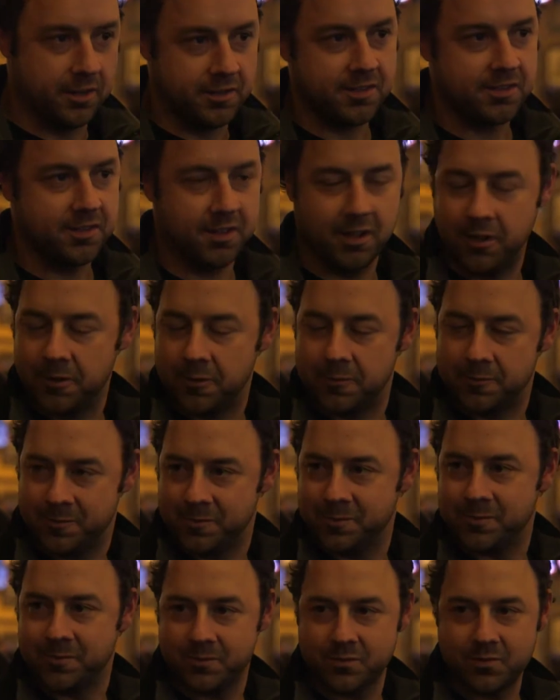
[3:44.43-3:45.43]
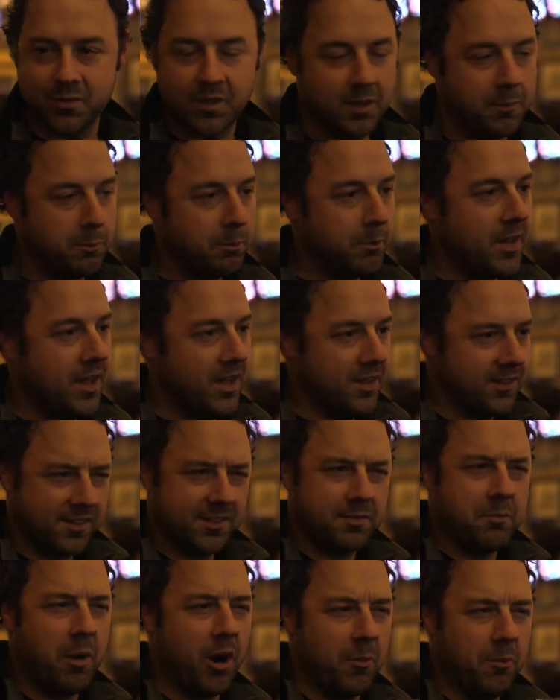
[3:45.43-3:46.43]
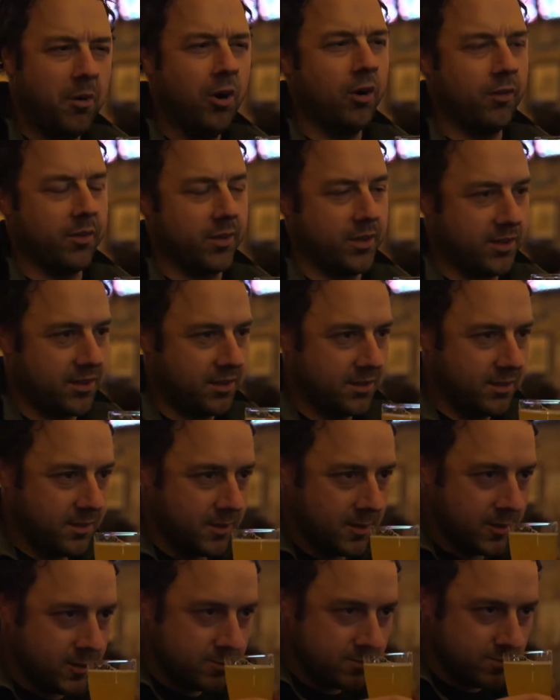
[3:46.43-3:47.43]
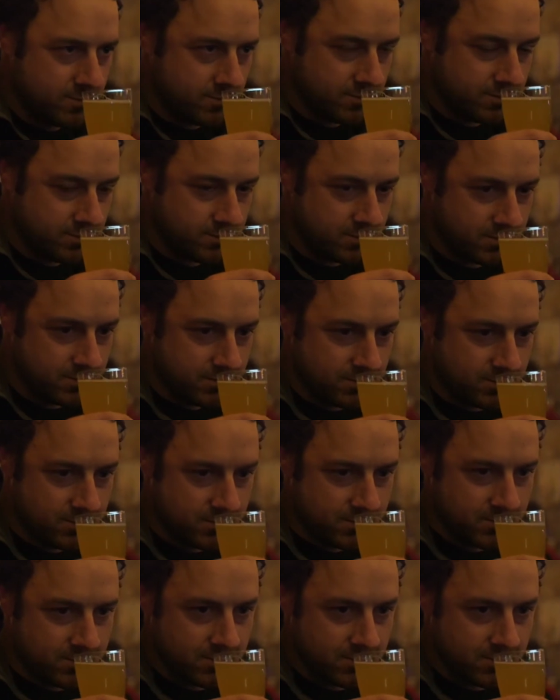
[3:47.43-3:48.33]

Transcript: and the, the thought process that went into all the beers. And I think